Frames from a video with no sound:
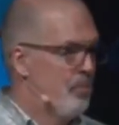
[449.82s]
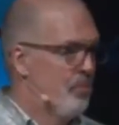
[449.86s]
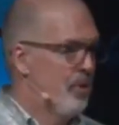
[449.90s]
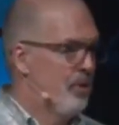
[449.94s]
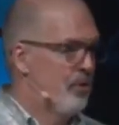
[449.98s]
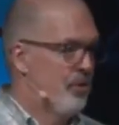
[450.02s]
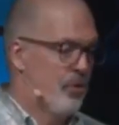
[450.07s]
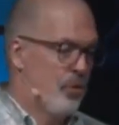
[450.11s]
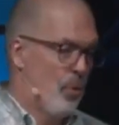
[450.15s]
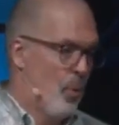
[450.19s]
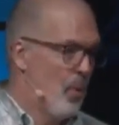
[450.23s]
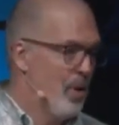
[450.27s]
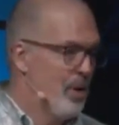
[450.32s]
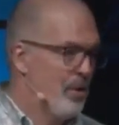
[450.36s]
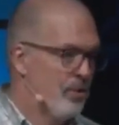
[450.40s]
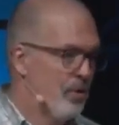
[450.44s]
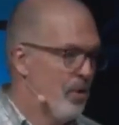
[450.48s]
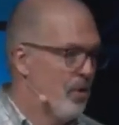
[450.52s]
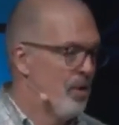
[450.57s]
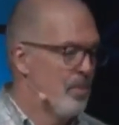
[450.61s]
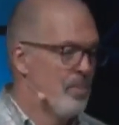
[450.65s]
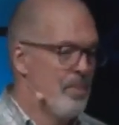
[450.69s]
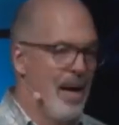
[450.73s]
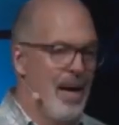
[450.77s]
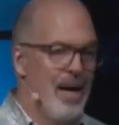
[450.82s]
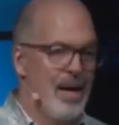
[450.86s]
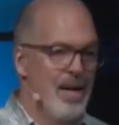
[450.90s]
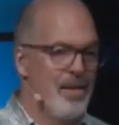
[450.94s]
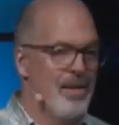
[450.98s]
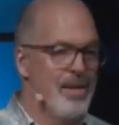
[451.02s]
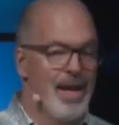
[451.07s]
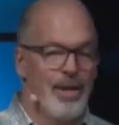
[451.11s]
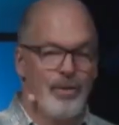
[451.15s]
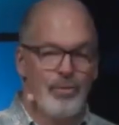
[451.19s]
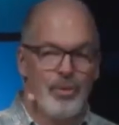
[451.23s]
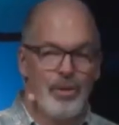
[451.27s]
story is all about. I
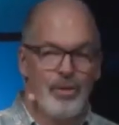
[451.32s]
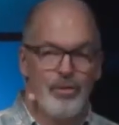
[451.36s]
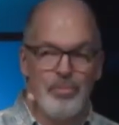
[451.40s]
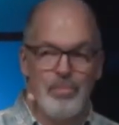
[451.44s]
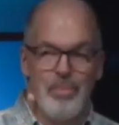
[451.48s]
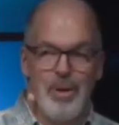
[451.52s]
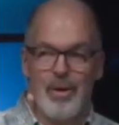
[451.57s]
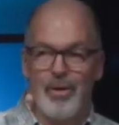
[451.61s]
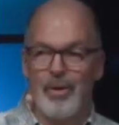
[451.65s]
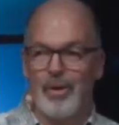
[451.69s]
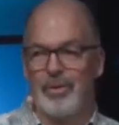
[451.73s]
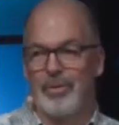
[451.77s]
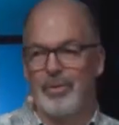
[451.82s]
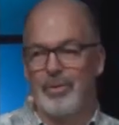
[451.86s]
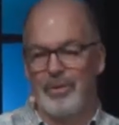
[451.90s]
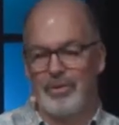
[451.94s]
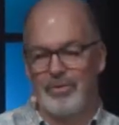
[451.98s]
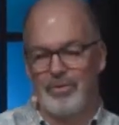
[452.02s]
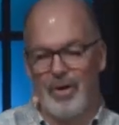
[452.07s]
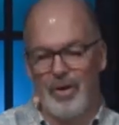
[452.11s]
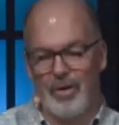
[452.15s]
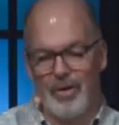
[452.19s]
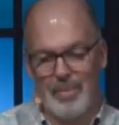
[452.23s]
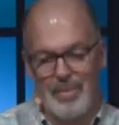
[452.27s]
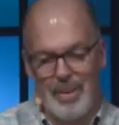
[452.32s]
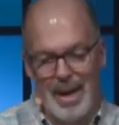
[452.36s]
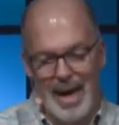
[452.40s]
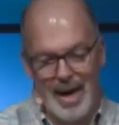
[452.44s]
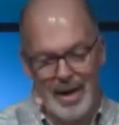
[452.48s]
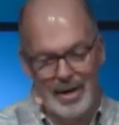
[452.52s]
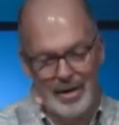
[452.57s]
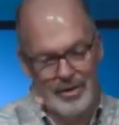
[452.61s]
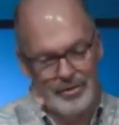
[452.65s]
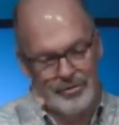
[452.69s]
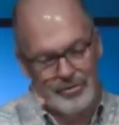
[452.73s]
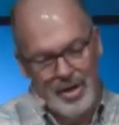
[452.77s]
think that's what this miracle is all
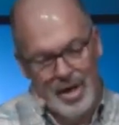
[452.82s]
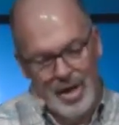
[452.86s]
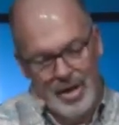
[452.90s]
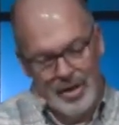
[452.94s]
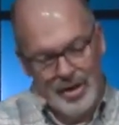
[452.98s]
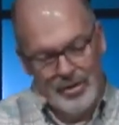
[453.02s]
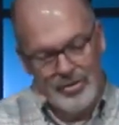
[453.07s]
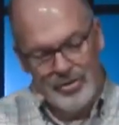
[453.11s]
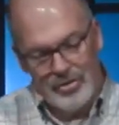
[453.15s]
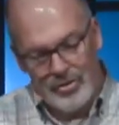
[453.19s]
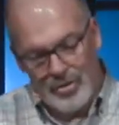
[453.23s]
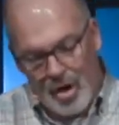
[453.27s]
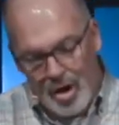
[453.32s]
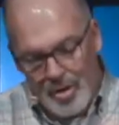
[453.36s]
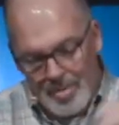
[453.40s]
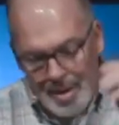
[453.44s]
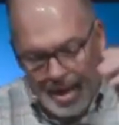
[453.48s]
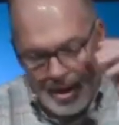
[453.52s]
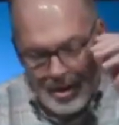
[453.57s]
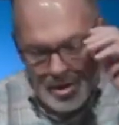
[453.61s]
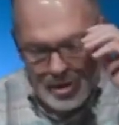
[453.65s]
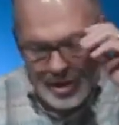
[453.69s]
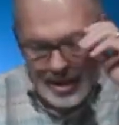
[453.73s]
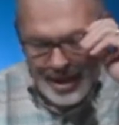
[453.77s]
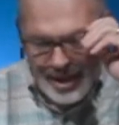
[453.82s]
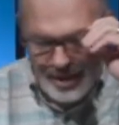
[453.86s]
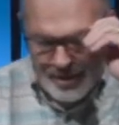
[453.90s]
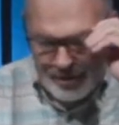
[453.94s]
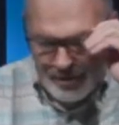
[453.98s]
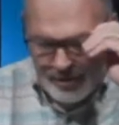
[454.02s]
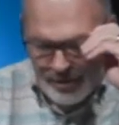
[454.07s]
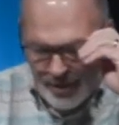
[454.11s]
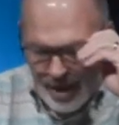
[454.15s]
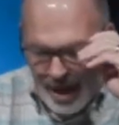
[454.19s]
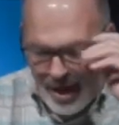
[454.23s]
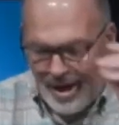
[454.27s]
about. And let's start by looking at the
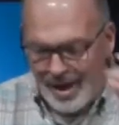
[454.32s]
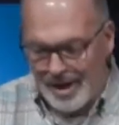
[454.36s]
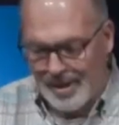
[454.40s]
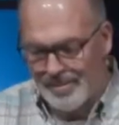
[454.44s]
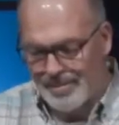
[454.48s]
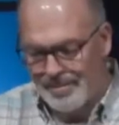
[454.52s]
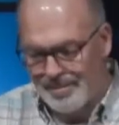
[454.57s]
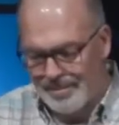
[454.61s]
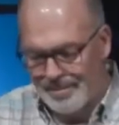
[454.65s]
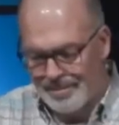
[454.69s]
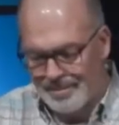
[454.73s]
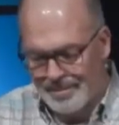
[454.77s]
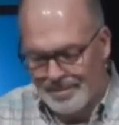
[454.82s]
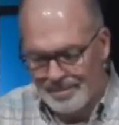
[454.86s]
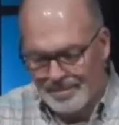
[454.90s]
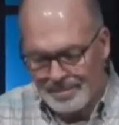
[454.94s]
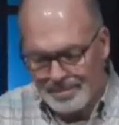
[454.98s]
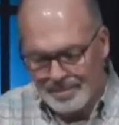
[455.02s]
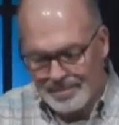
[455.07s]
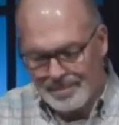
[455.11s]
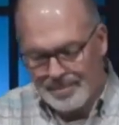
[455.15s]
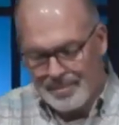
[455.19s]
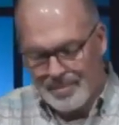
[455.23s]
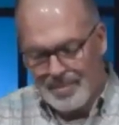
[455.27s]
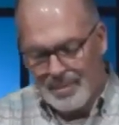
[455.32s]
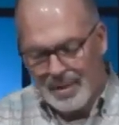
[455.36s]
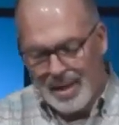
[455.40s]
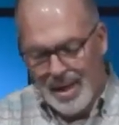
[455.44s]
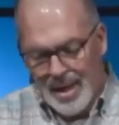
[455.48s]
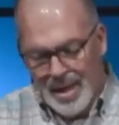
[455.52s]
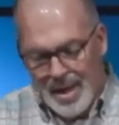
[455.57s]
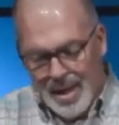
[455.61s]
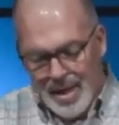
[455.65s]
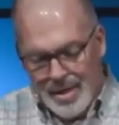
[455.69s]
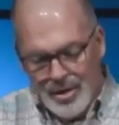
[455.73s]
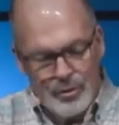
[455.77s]
setting.
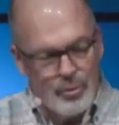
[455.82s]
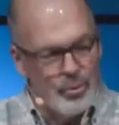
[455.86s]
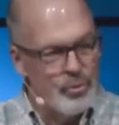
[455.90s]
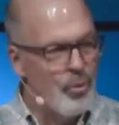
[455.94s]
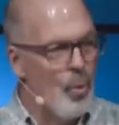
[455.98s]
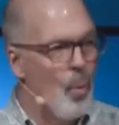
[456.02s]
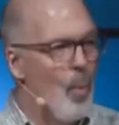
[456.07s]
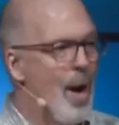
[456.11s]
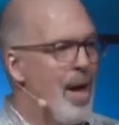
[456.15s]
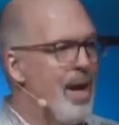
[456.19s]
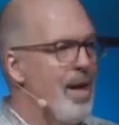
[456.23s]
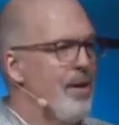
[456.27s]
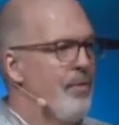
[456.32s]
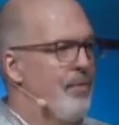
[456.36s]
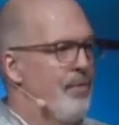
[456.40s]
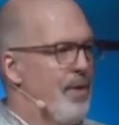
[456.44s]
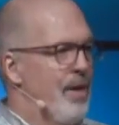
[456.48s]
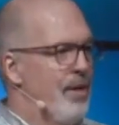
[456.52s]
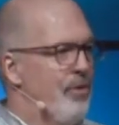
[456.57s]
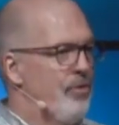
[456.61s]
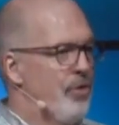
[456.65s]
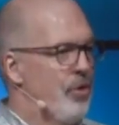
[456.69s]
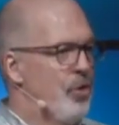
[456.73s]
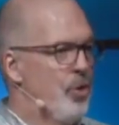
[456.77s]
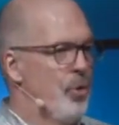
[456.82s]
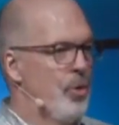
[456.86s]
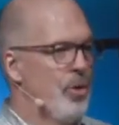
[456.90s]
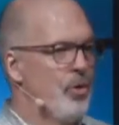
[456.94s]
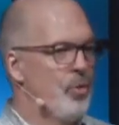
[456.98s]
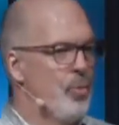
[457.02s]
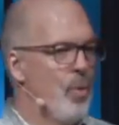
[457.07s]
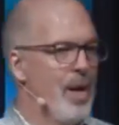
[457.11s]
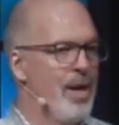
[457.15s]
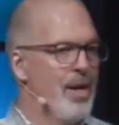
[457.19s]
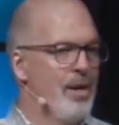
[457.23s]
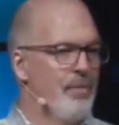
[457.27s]
This was a wedding feast, a
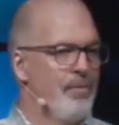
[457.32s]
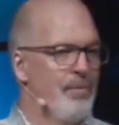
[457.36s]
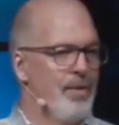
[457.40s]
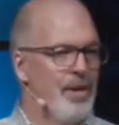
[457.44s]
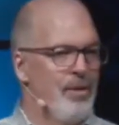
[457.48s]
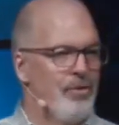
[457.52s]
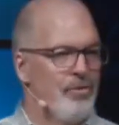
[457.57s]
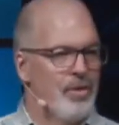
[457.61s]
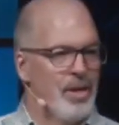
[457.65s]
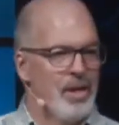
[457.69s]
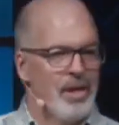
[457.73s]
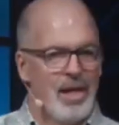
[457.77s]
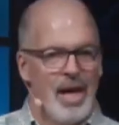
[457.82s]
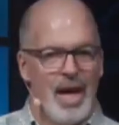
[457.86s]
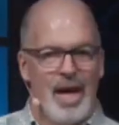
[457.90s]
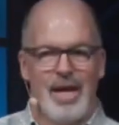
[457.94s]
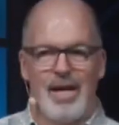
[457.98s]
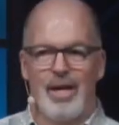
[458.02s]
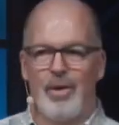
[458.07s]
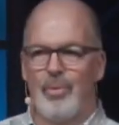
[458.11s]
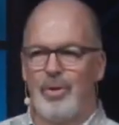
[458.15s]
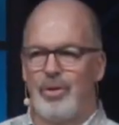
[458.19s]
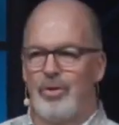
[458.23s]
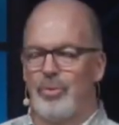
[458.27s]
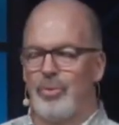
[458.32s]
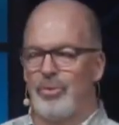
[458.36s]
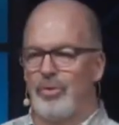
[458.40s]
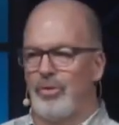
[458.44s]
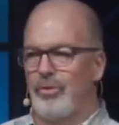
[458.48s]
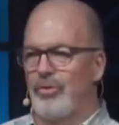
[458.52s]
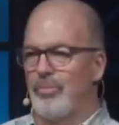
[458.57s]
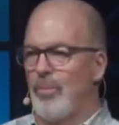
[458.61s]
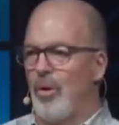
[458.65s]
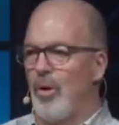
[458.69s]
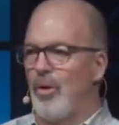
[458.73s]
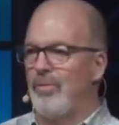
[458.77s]
Jewish wedding feast in Cana, which was a
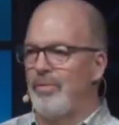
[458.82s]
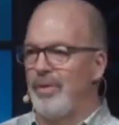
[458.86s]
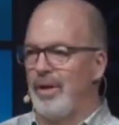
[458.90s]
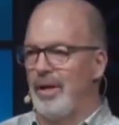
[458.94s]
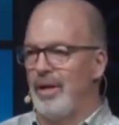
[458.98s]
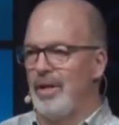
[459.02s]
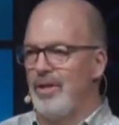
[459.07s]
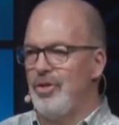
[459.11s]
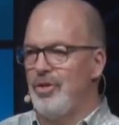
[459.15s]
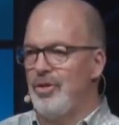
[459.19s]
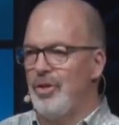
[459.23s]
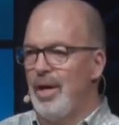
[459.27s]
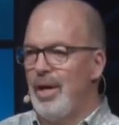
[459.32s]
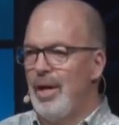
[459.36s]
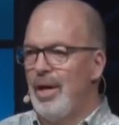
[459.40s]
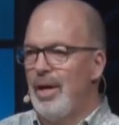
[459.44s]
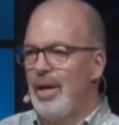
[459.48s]
small village